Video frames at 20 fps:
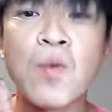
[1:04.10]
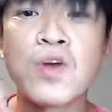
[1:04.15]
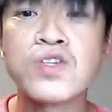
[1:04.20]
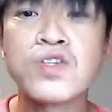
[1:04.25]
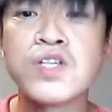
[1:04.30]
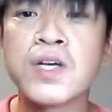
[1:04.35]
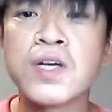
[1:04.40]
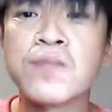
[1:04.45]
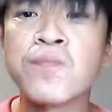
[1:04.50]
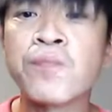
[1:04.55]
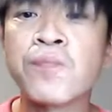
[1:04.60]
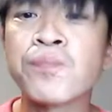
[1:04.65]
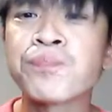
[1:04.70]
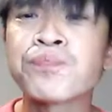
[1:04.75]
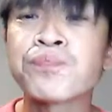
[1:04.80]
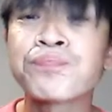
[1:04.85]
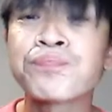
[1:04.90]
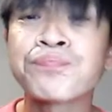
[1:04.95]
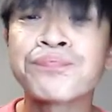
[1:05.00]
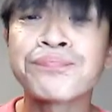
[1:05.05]
I'm watching,
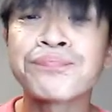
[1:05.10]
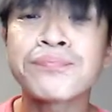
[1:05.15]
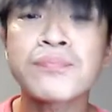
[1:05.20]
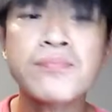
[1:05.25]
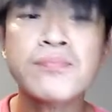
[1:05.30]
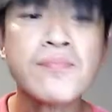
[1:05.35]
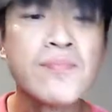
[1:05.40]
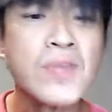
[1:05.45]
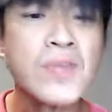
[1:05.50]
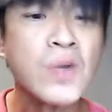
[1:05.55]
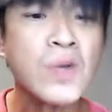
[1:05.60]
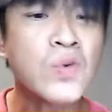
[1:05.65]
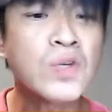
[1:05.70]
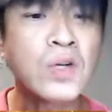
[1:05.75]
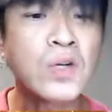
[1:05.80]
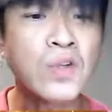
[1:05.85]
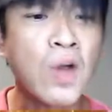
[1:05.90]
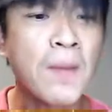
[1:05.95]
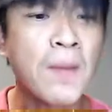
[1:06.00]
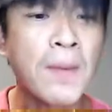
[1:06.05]
which
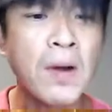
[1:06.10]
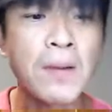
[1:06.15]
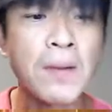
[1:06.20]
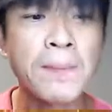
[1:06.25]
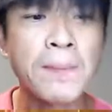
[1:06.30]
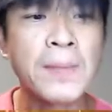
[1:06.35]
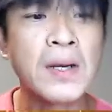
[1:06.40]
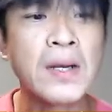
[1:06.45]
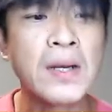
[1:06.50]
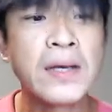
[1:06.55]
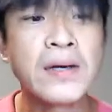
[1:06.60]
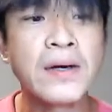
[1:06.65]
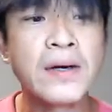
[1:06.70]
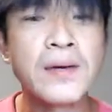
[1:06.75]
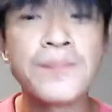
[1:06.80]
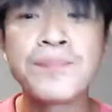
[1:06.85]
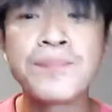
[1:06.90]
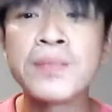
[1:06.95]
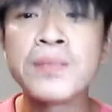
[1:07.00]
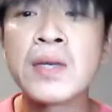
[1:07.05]
I'll talk about a bit
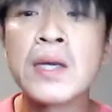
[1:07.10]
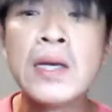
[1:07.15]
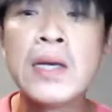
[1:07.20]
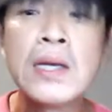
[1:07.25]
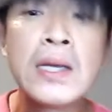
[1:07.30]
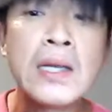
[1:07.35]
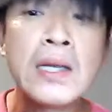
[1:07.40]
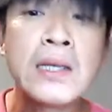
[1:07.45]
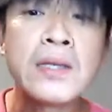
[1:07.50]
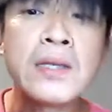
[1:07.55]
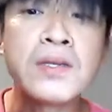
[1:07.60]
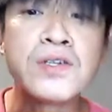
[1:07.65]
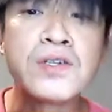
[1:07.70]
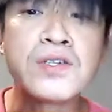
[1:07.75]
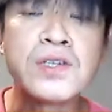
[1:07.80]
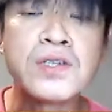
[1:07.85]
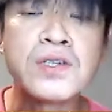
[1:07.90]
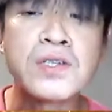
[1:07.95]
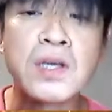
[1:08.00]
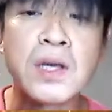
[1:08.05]
later.
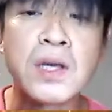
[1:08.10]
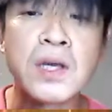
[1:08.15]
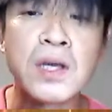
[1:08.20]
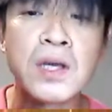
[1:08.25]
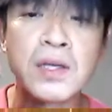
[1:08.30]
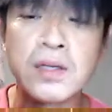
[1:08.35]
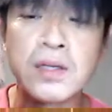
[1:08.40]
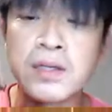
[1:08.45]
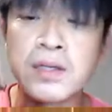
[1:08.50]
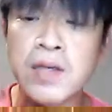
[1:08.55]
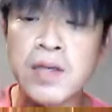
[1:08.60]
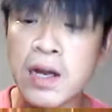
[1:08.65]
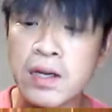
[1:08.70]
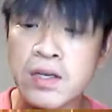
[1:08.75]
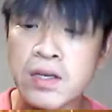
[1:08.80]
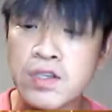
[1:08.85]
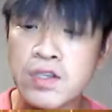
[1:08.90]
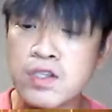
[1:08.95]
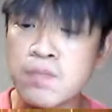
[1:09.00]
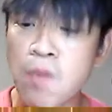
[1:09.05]
This is a
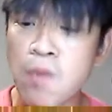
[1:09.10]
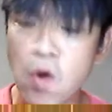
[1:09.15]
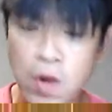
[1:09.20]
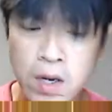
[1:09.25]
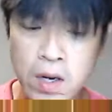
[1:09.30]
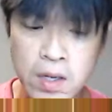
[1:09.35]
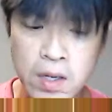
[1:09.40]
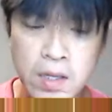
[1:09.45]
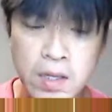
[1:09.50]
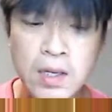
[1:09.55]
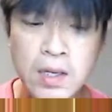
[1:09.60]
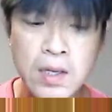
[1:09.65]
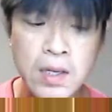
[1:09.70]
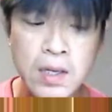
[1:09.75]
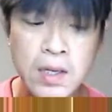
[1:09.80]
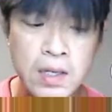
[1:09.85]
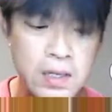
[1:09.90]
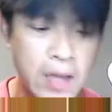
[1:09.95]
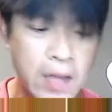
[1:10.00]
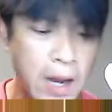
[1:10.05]
duck, smoked
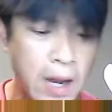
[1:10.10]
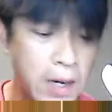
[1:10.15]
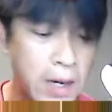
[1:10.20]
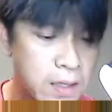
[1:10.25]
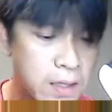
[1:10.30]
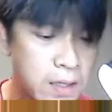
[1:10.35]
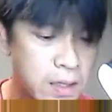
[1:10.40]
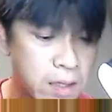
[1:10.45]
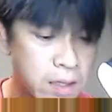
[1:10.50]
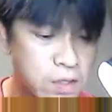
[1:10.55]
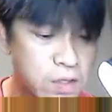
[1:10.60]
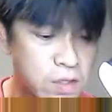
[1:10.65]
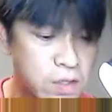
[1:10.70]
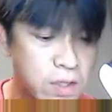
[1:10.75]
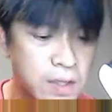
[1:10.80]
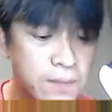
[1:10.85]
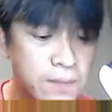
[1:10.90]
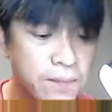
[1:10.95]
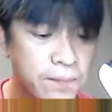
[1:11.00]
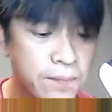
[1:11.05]
duck
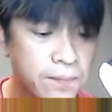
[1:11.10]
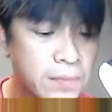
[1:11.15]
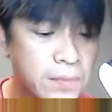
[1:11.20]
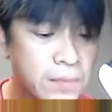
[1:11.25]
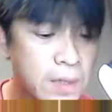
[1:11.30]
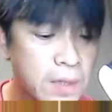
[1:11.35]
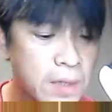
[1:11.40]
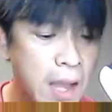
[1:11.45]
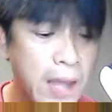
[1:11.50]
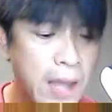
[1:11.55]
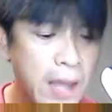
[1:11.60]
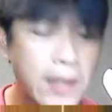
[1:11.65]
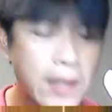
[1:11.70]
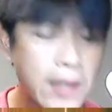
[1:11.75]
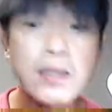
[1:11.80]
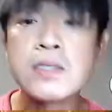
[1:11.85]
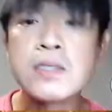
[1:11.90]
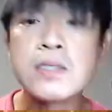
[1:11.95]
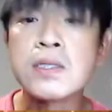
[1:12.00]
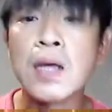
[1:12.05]
actually,
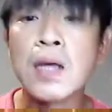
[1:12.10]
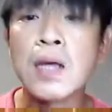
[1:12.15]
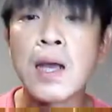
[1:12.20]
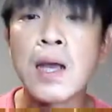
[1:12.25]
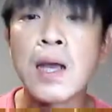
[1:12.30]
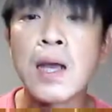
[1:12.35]
and it's